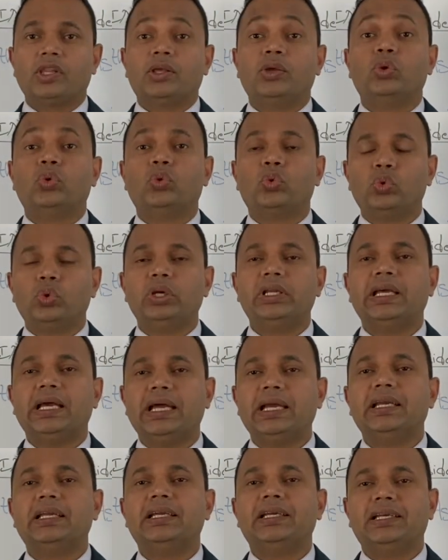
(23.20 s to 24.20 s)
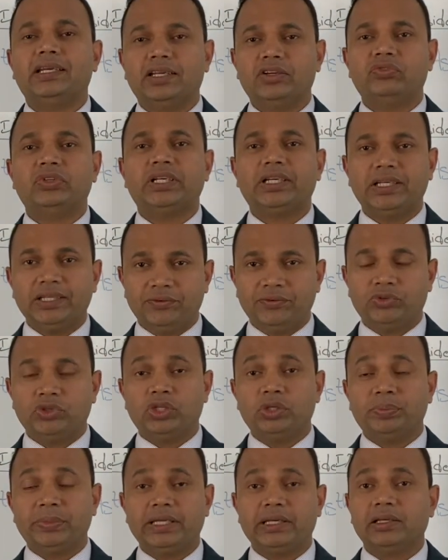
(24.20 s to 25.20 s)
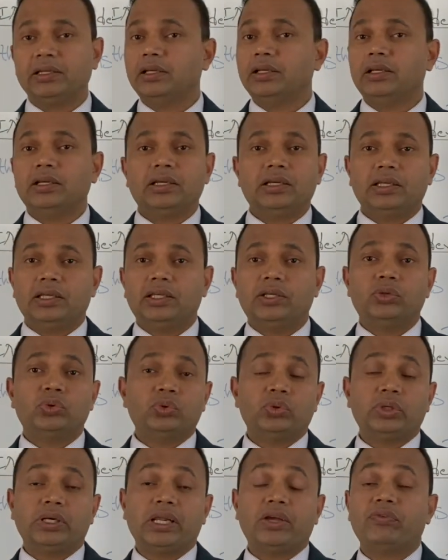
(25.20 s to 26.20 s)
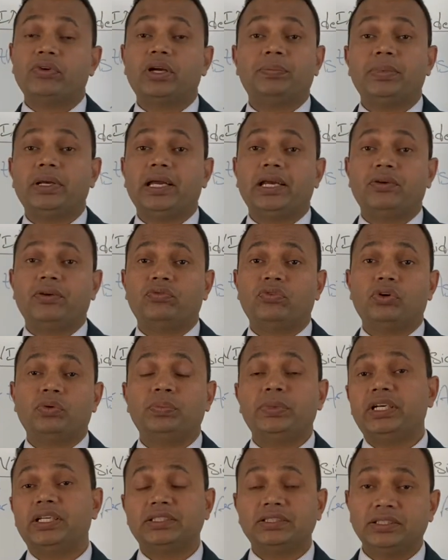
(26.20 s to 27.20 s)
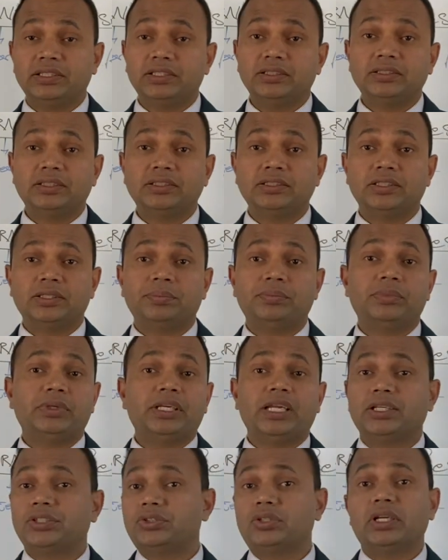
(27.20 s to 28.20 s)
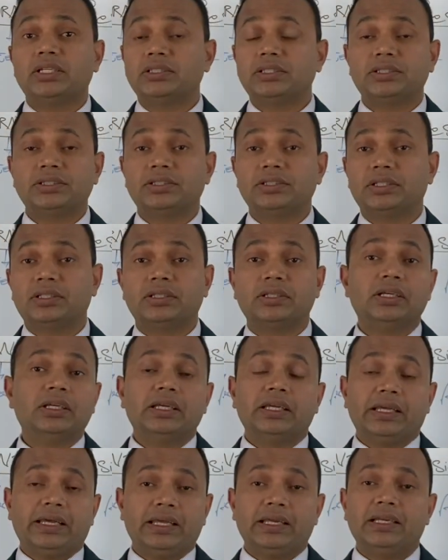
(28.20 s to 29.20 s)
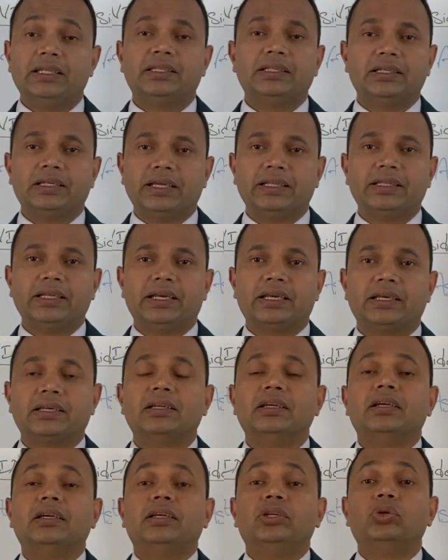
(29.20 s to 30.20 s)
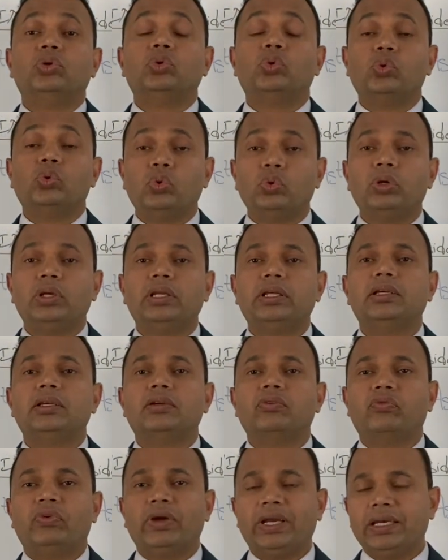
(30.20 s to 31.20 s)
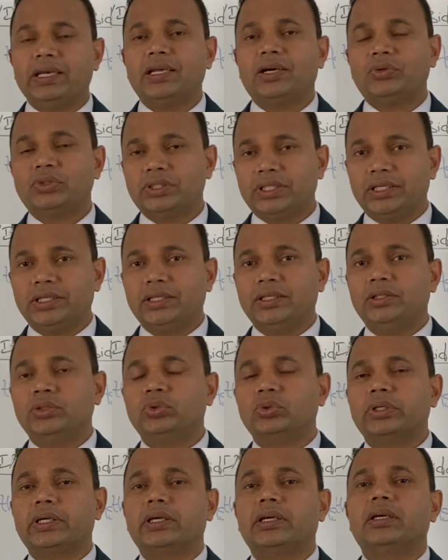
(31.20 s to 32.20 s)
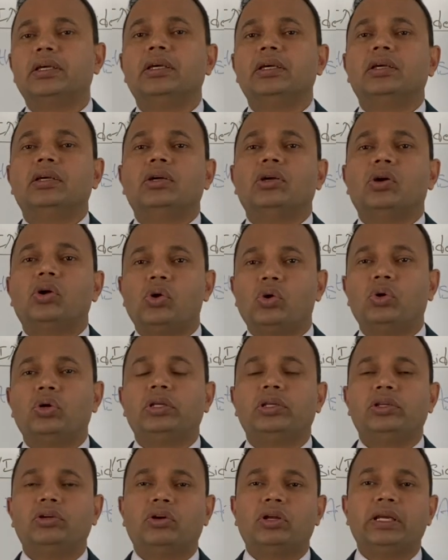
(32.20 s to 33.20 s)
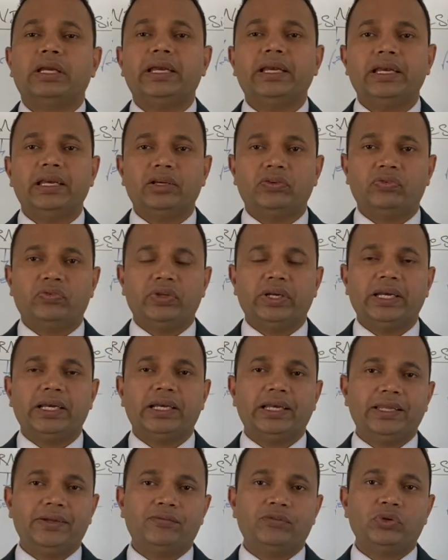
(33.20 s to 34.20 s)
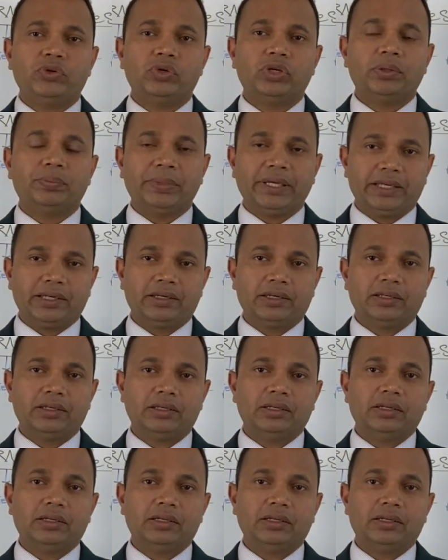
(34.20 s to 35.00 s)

You only had indefinite leave to remain. You never applied for British citizenship, naturalization, anything like that. You only went outside the UK on your indefinite leave to remain.